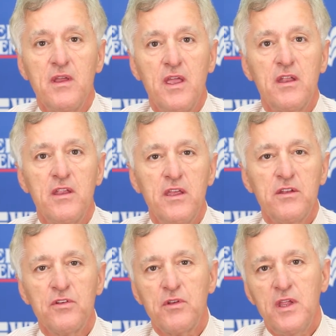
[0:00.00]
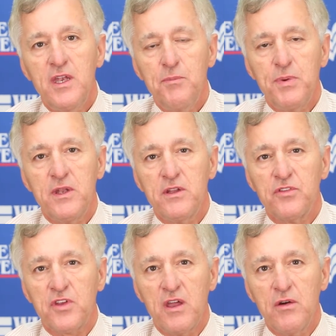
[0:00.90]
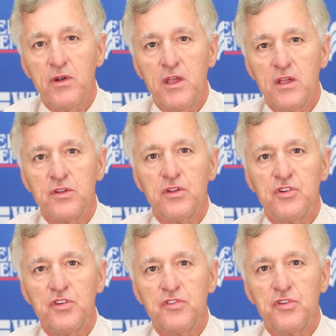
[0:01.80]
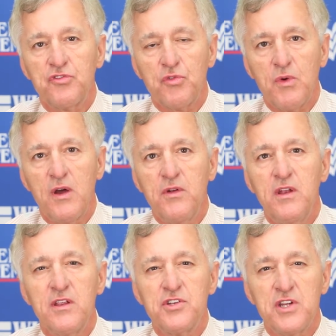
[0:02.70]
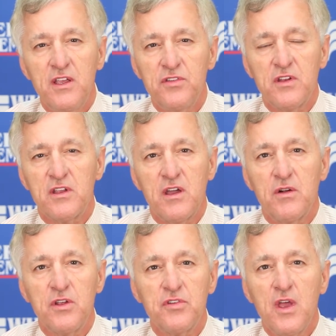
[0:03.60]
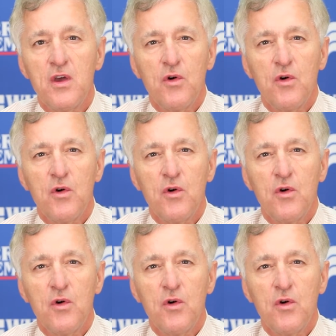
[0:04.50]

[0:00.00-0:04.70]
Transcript: And in Independence County and just the surrounding adjacent counties,